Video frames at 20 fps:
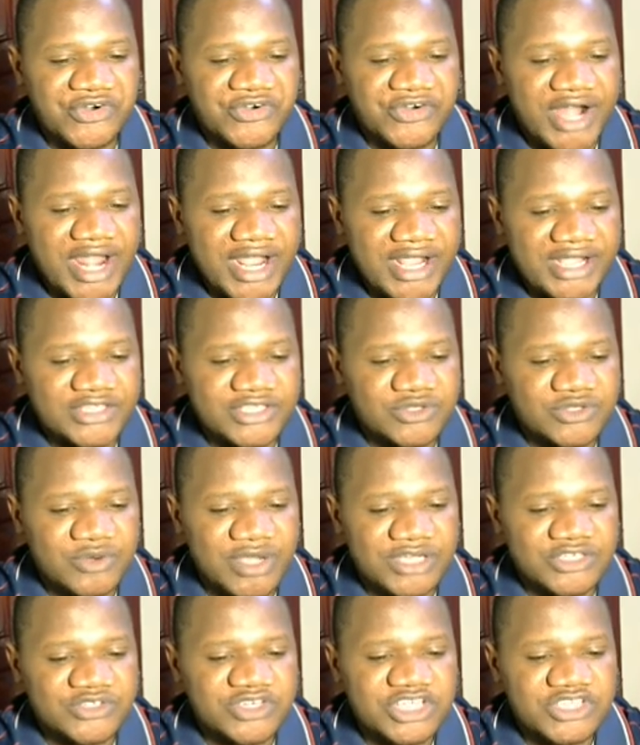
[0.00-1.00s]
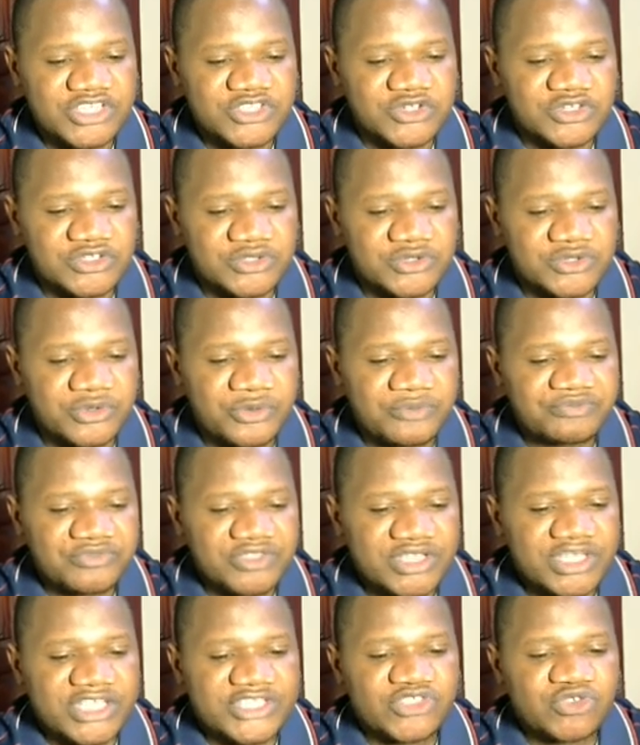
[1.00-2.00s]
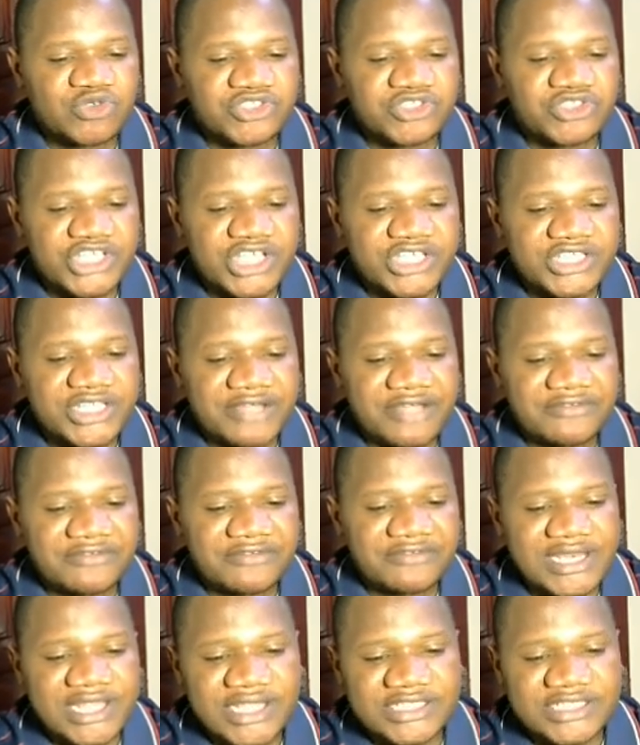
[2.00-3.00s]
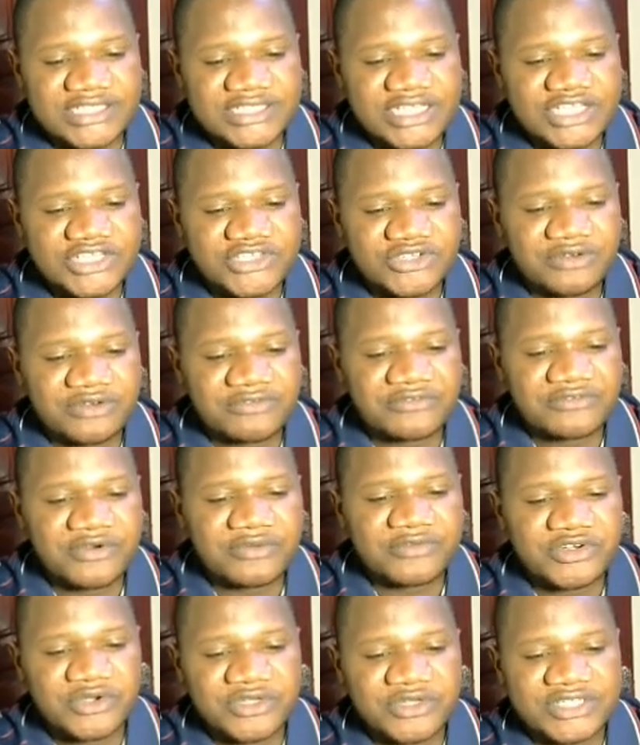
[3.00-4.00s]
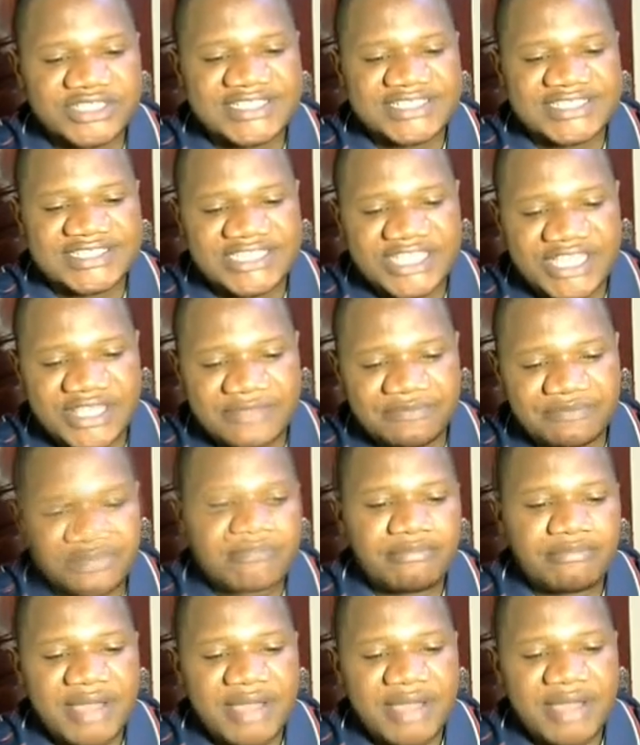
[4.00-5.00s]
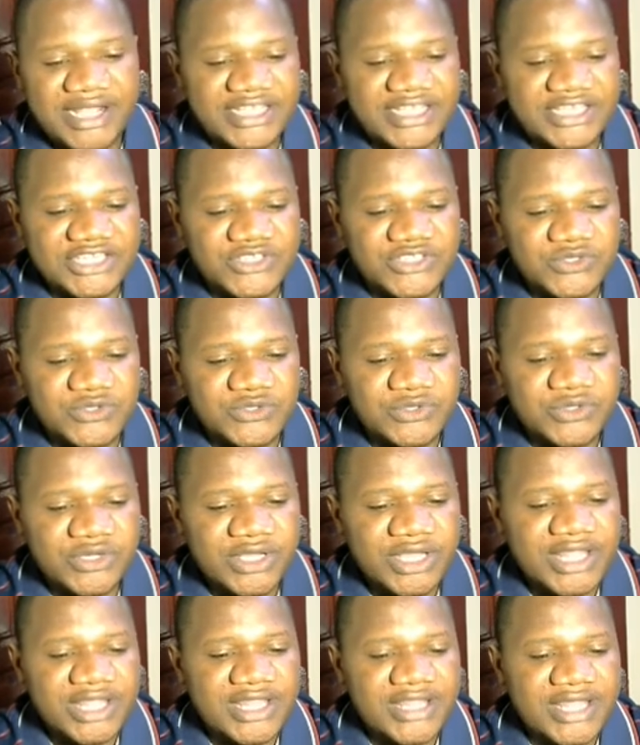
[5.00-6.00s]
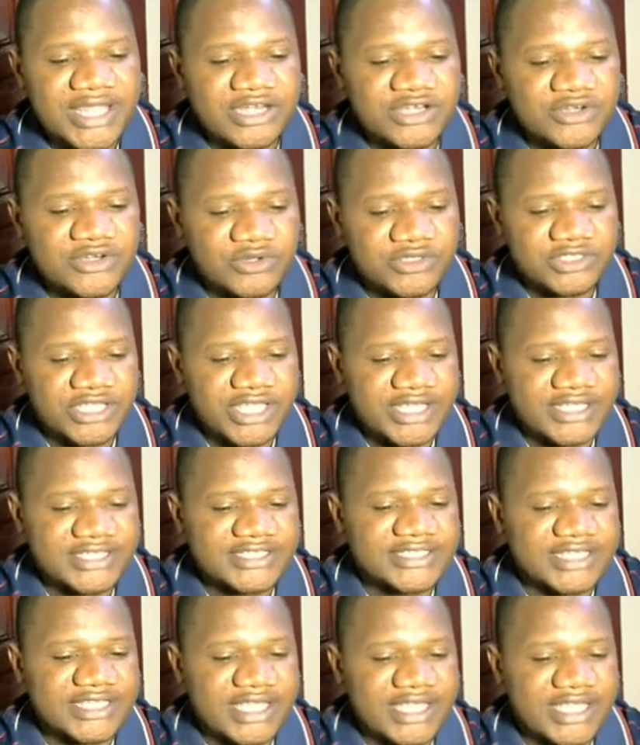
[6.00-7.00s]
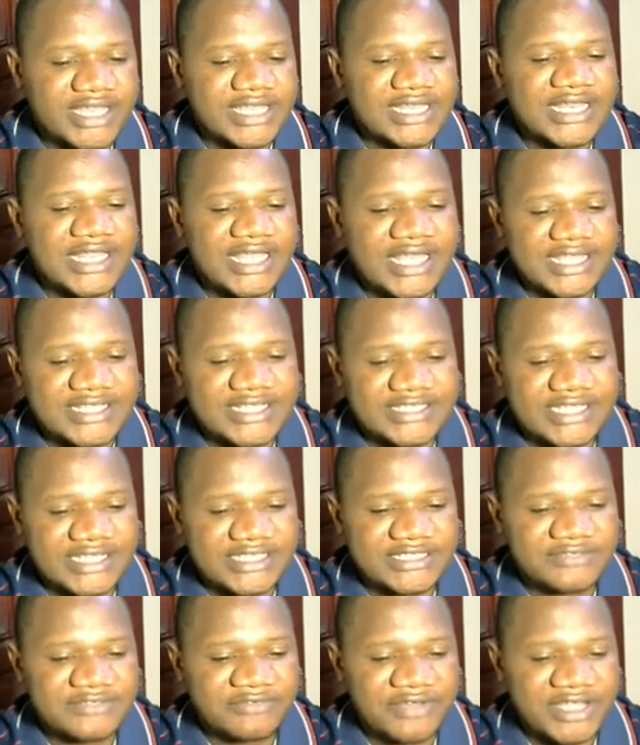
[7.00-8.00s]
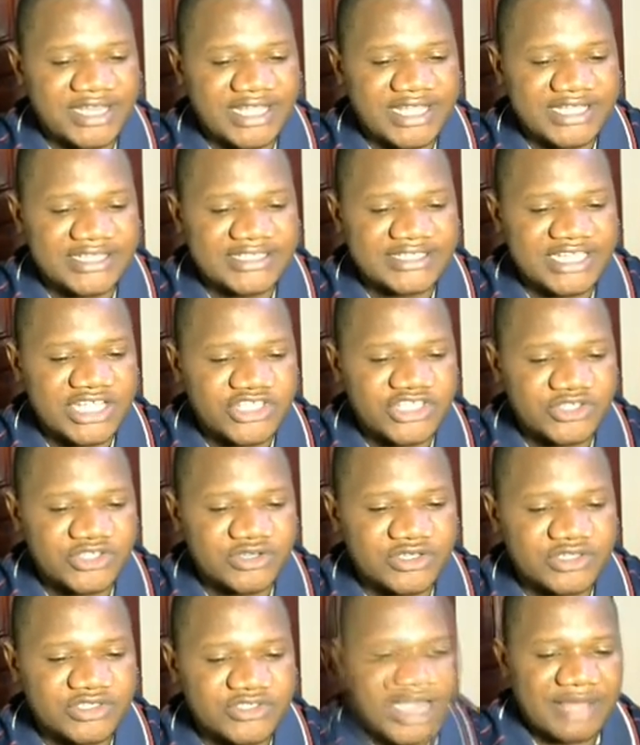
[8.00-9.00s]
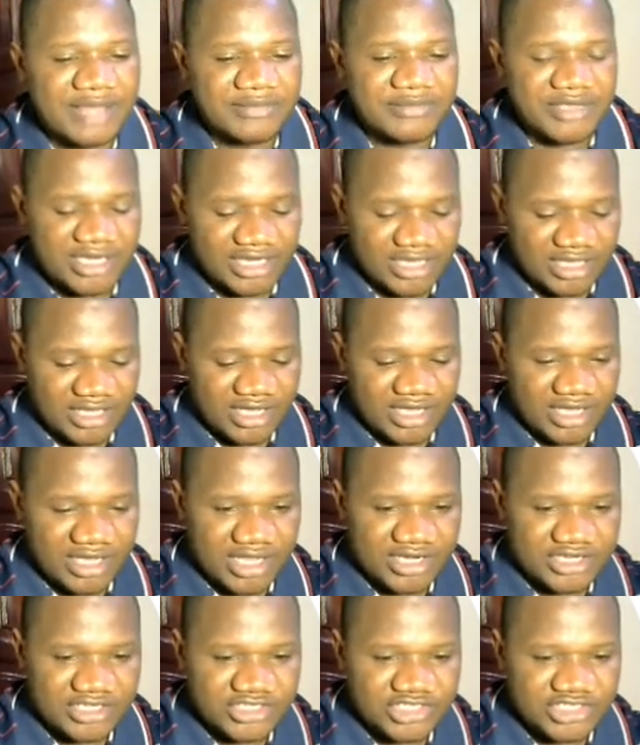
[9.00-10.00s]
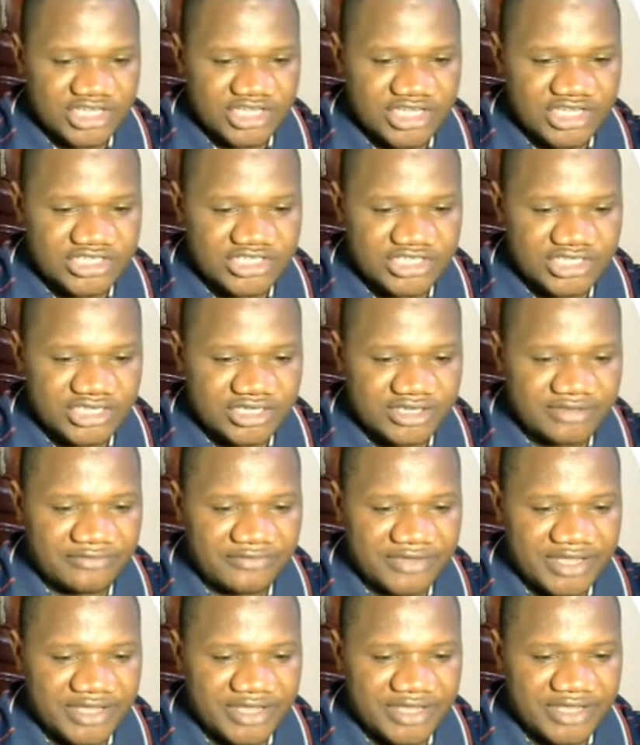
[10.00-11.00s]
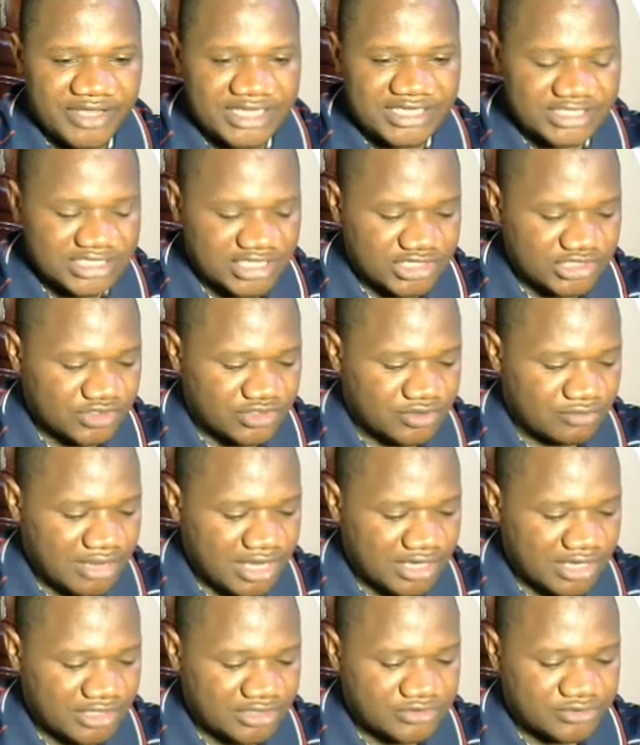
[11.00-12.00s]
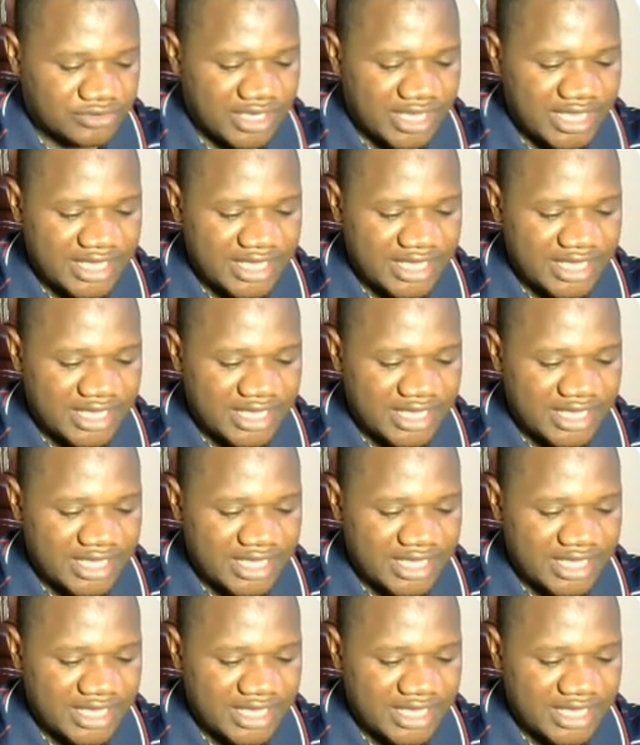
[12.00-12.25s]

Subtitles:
crack. So what you need to do is to change the file extension from .zip back into the .xlsx file extension. Come in here and change the file extension back to